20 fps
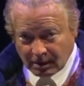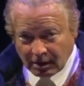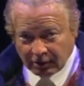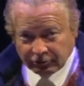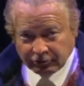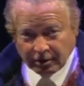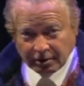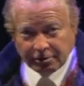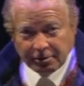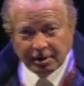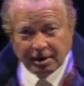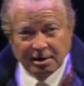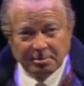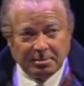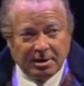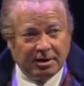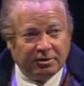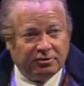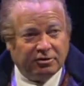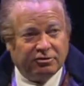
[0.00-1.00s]
And so I thought I
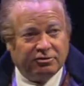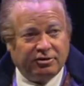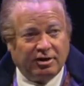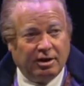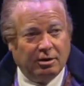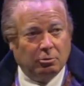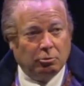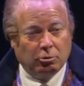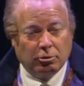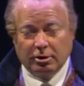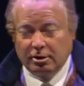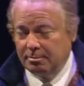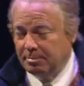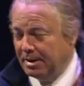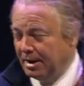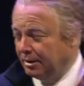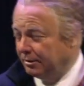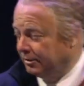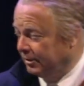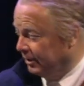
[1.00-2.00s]
might just say a word
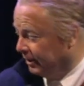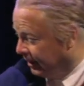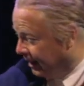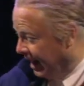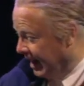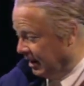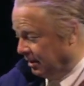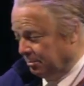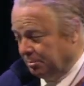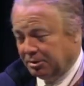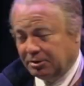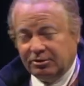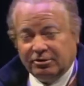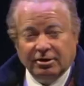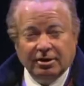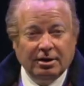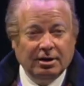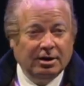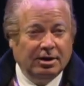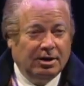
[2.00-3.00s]
about the Enlightenment